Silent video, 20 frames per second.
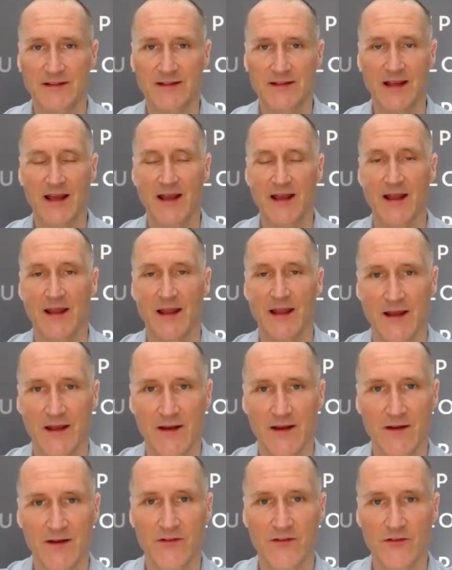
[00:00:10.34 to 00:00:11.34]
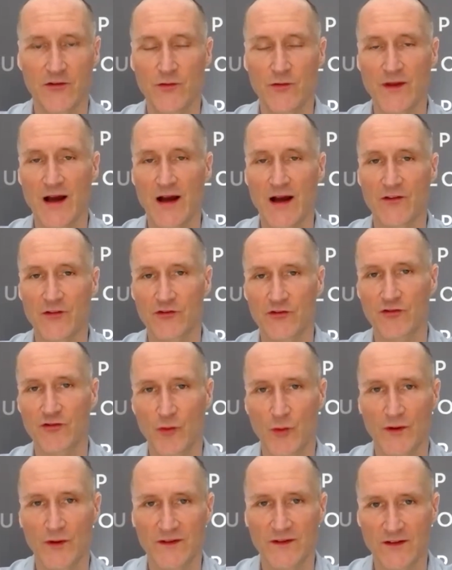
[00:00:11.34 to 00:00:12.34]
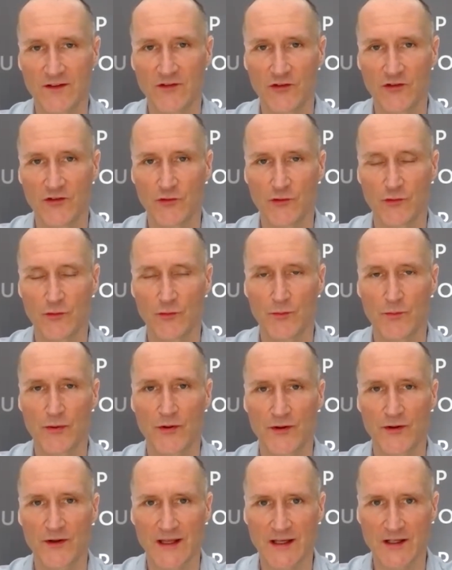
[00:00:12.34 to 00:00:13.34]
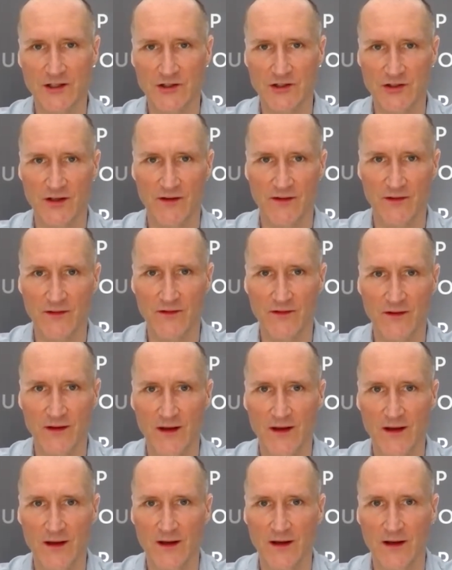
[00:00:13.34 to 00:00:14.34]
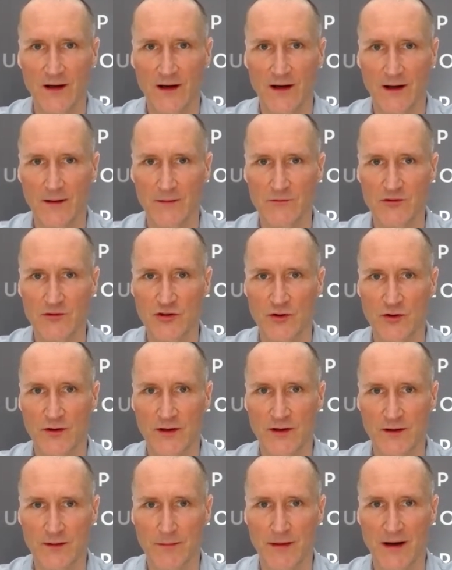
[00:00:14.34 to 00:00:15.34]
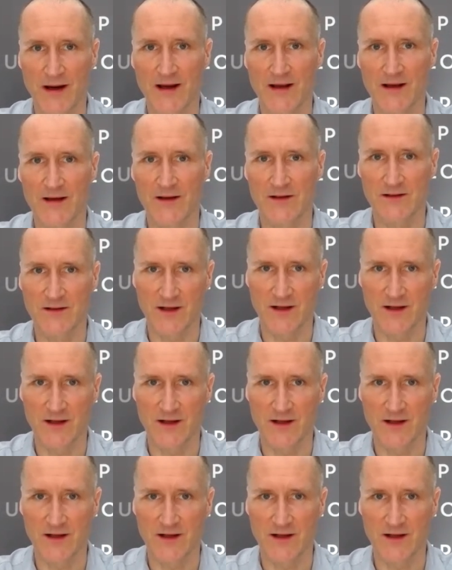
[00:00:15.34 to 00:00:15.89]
today is 2022 predictions. I'm joined by